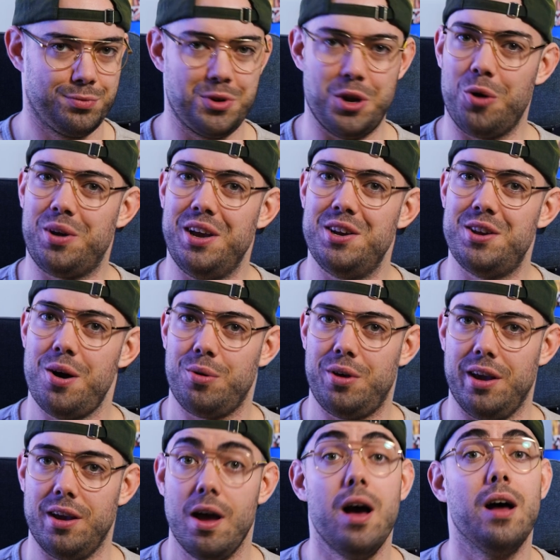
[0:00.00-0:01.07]
Okie
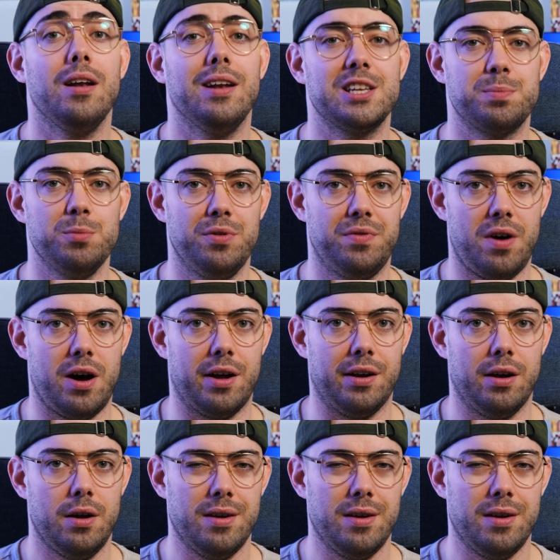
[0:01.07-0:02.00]
dokie, let's move on.